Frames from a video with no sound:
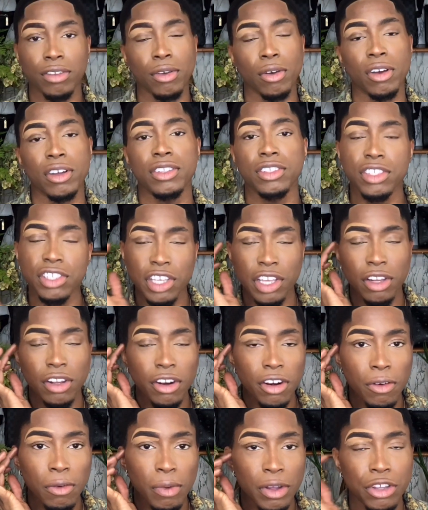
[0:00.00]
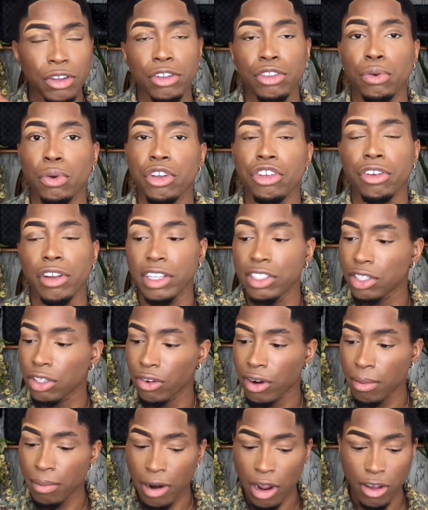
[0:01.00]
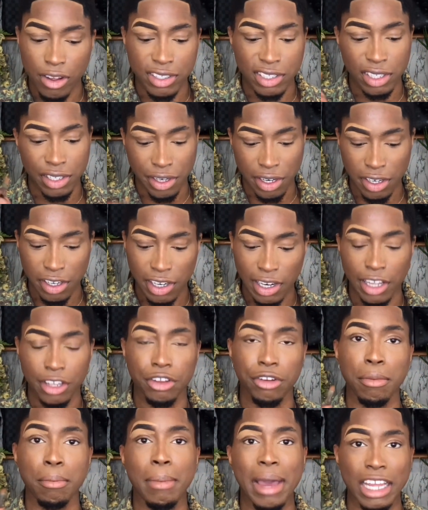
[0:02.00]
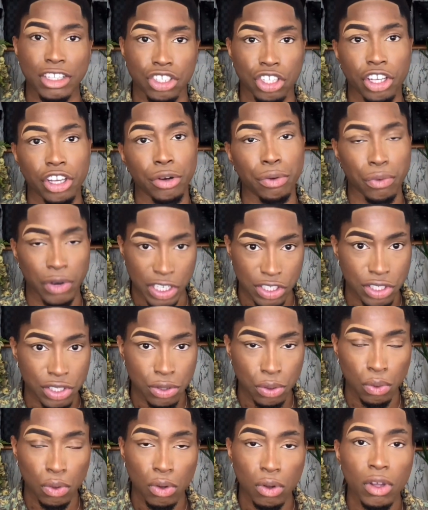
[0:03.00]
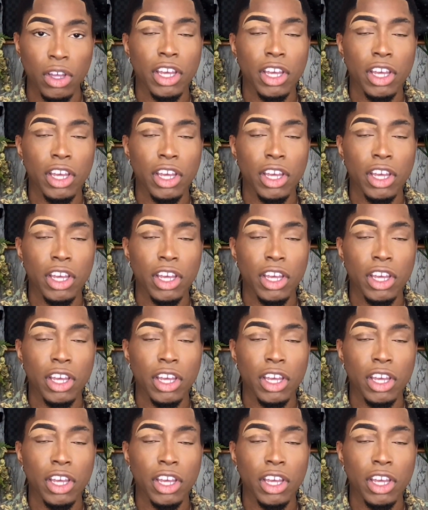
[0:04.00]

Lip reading: concealer, when you're doing your Instagram brow, is literally like your magic erase tool.